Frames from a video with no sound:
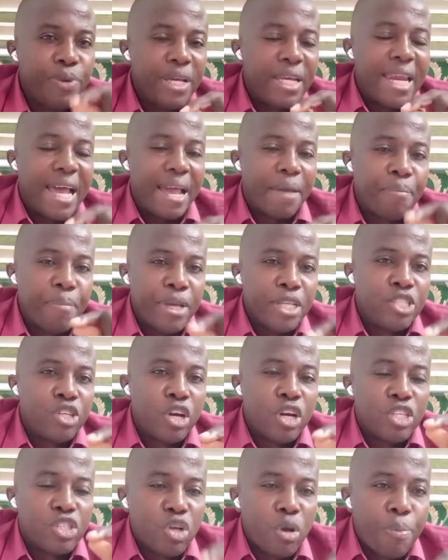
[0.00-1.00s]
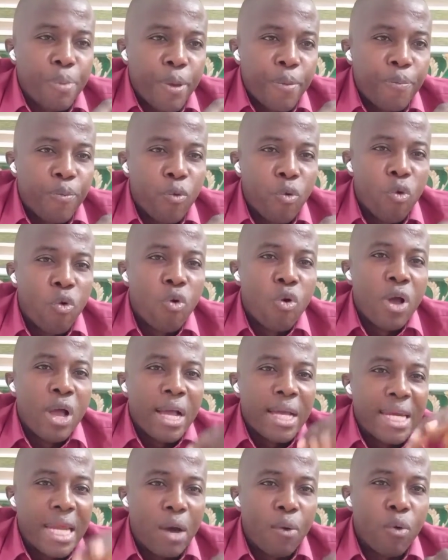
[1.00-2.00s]
be like majority of people
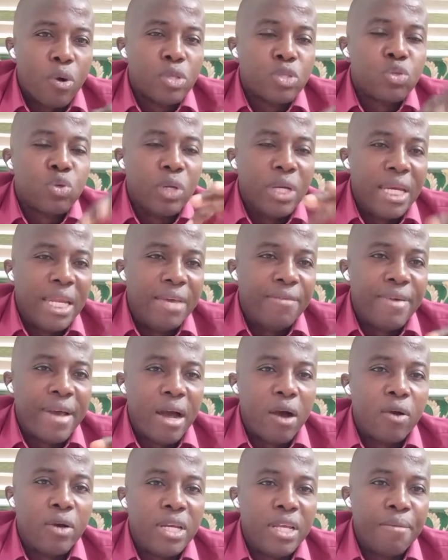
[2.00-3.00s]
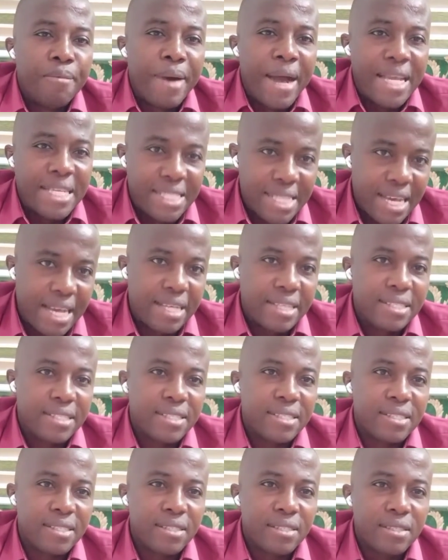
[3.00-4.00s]
that want to live healthy by
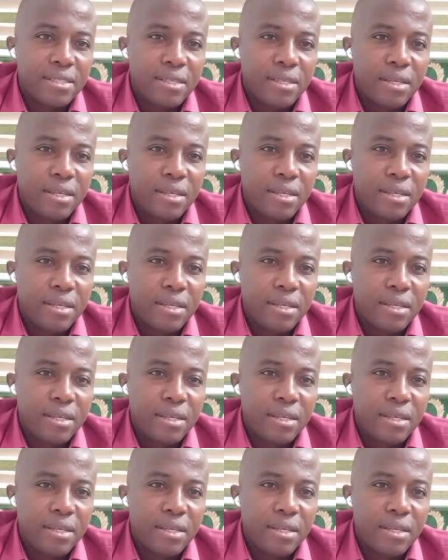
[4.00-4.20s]
chance.